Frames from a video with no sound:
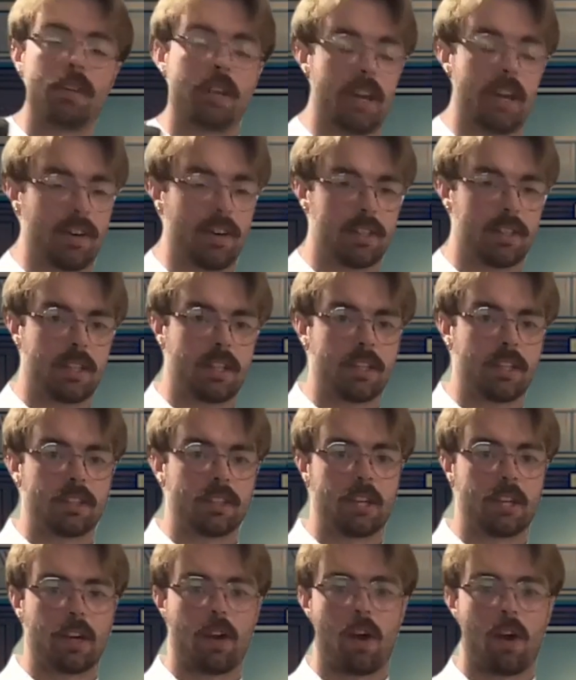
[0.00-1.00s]

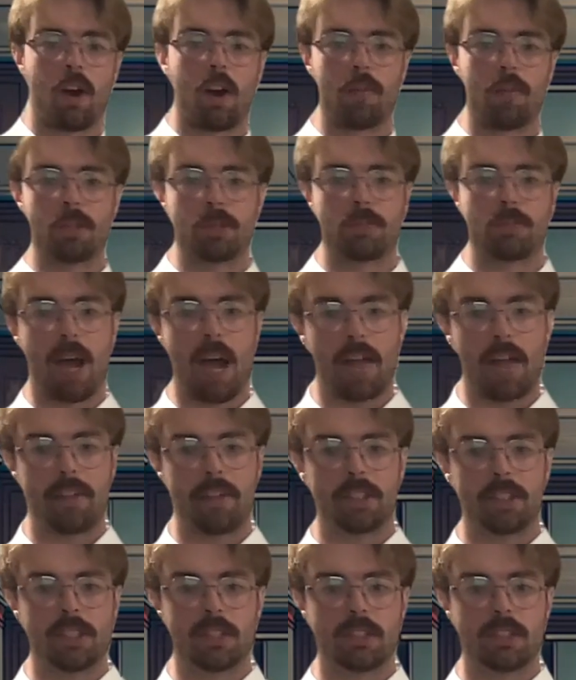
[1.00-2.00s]
irritants and harbors
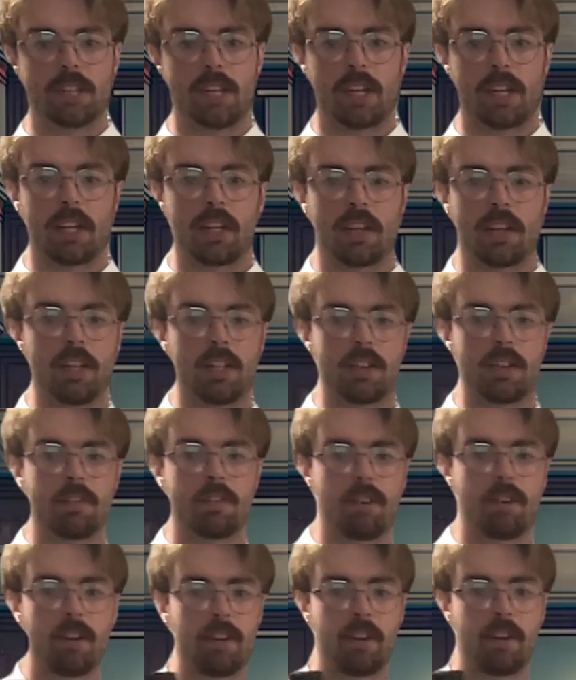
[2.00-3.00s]
pathogens that can lead to
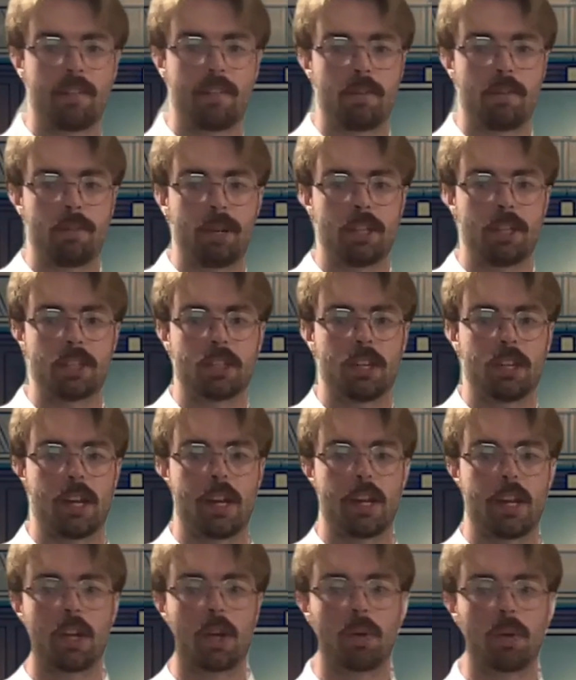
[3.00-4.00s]
further inflammation
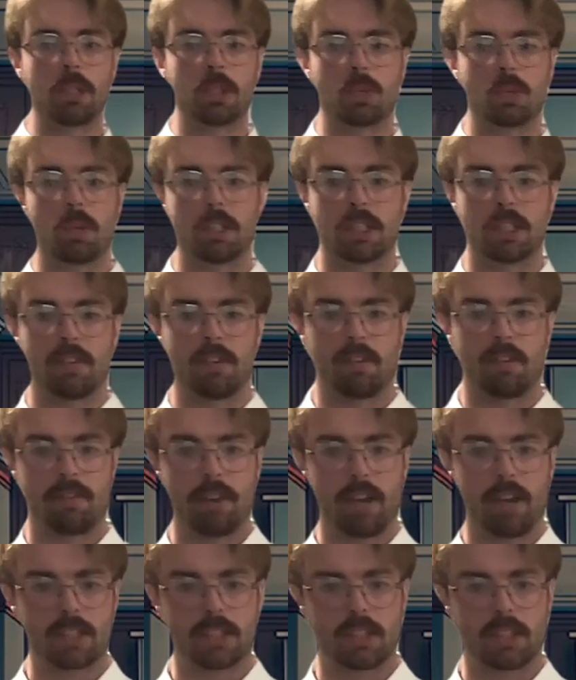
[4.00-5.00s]
and increased risk of
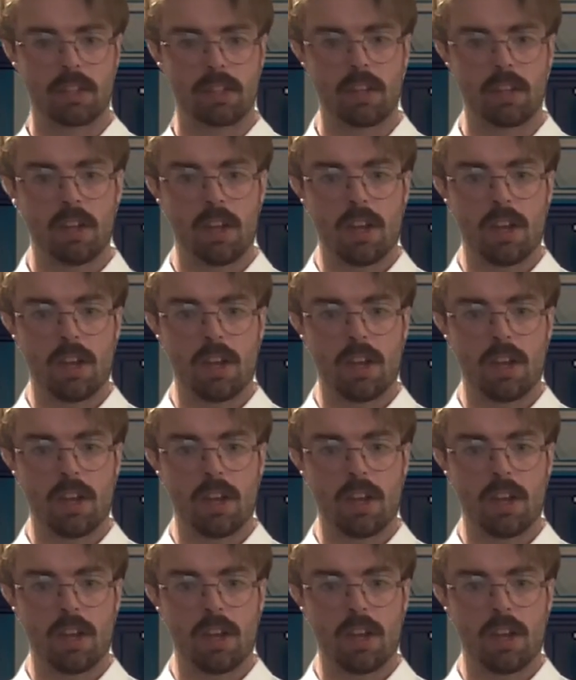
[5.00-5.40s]
infection,